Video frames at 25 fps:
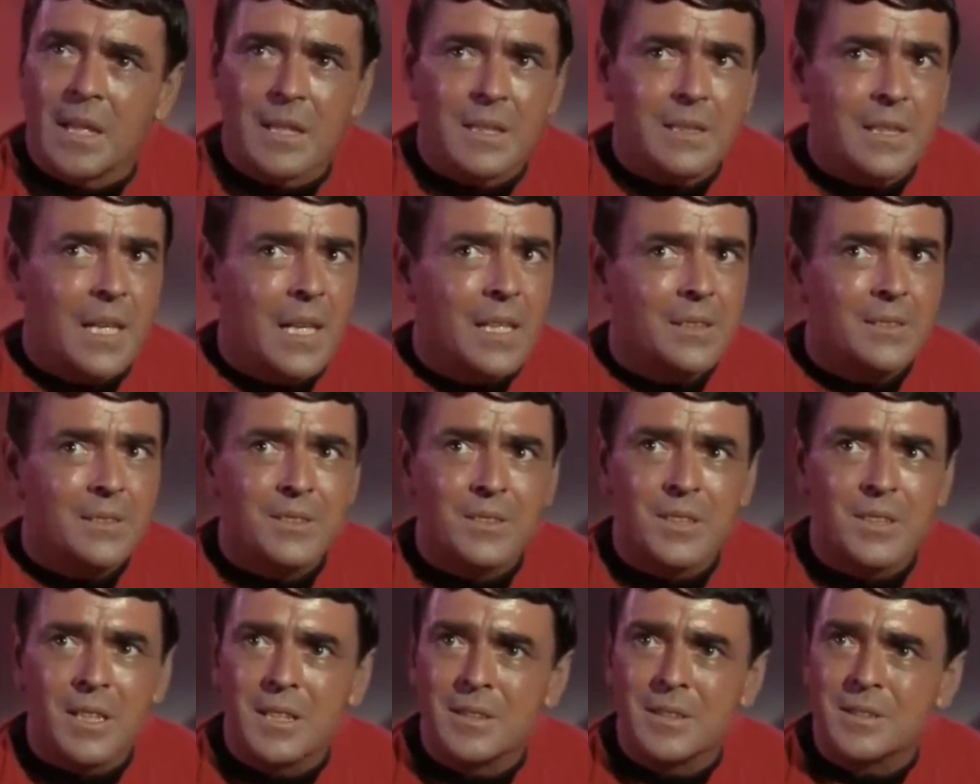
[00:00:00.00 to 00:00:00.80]
I
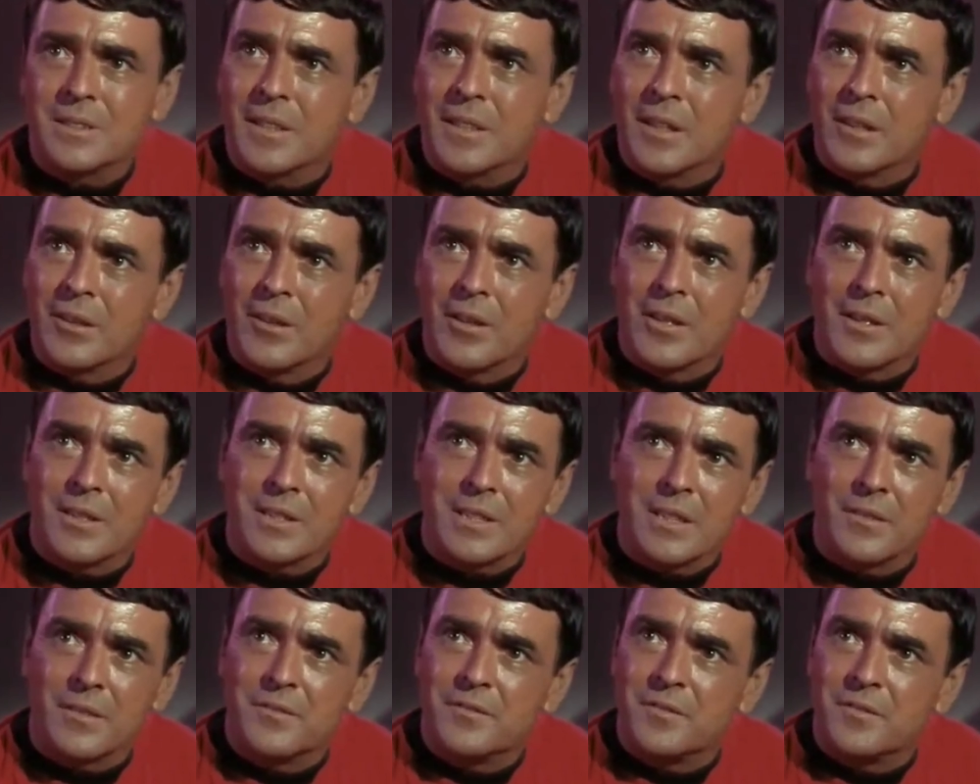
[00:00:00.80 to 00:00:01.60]
can't change the
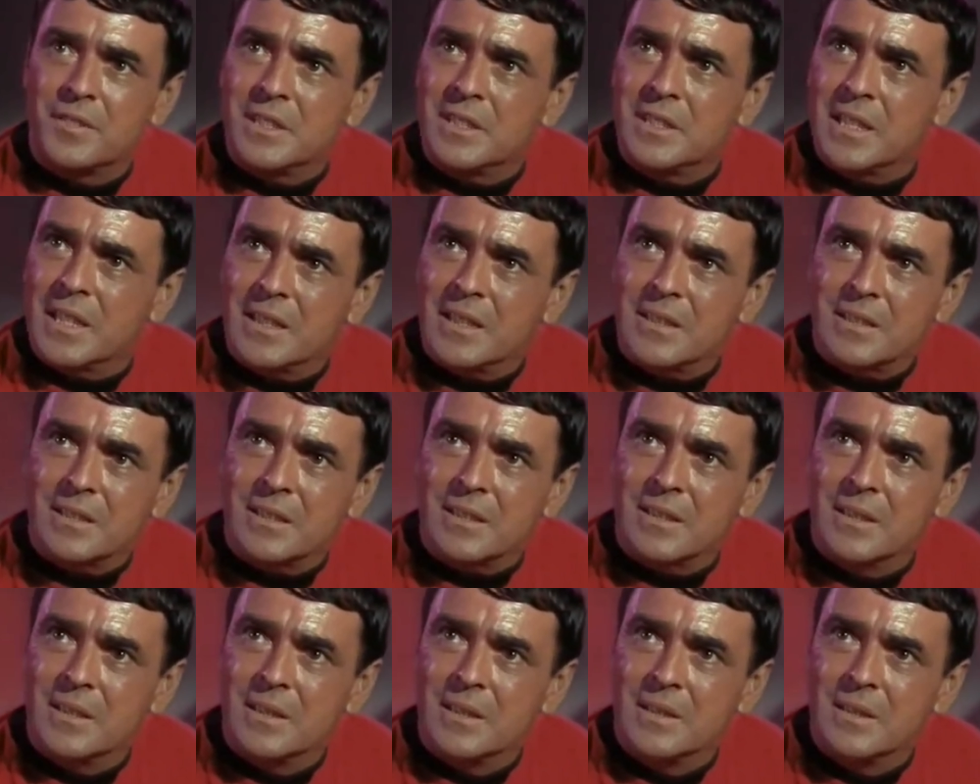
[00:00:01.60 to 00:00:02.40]
laws of
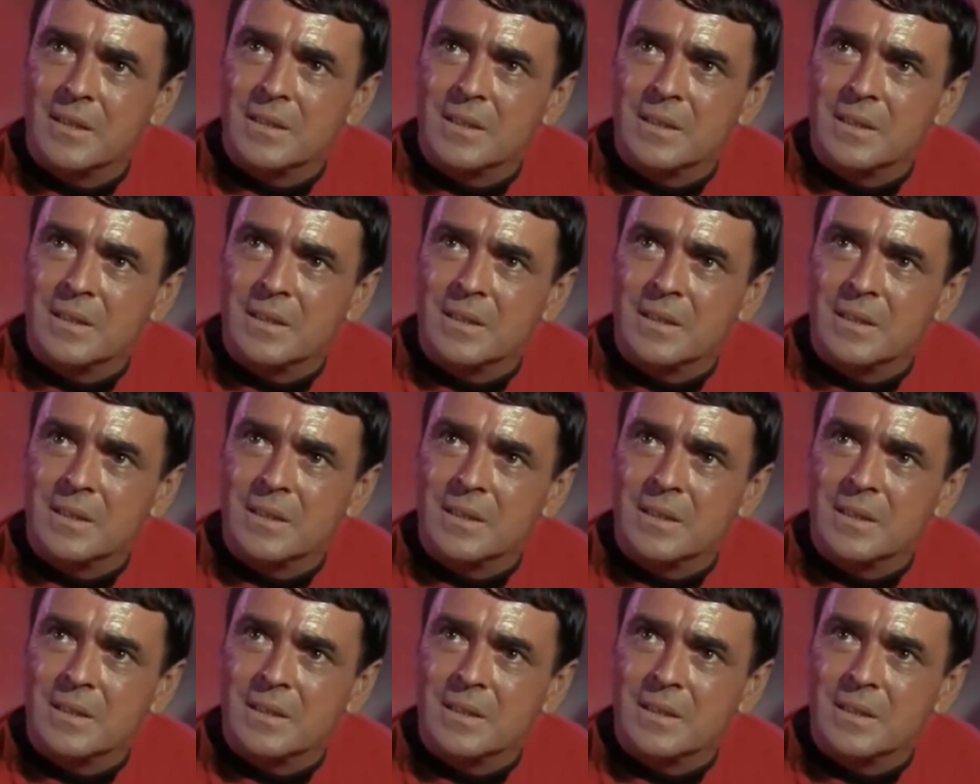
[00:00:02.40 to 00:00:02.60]
physics.